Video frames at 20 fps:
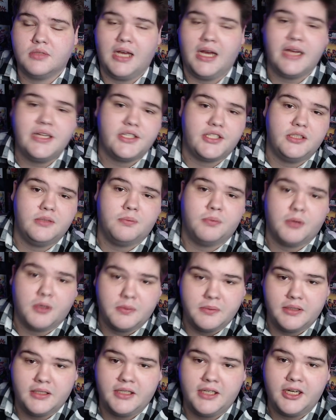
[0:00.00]
As you
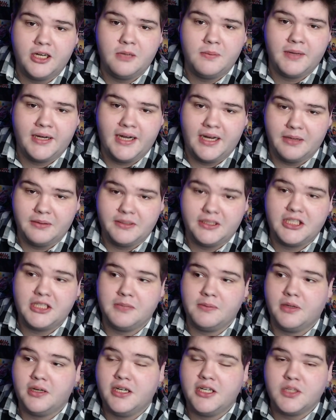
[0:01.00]
probably know by now,
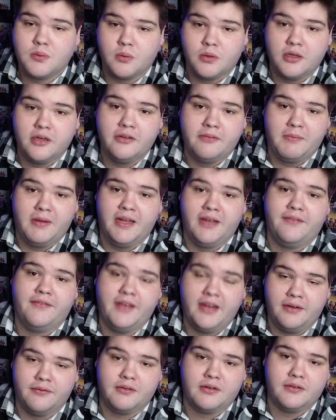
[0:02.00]
Digimon is one of my
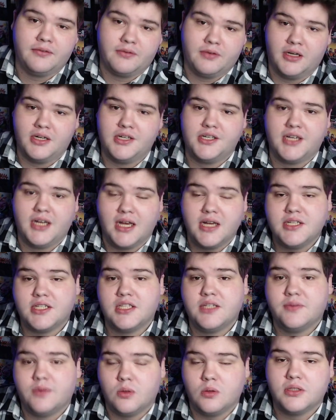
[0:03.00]
favourite
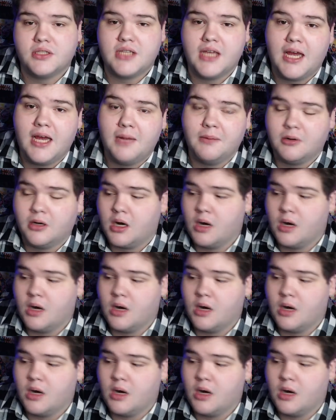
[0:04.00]
franchises of all time,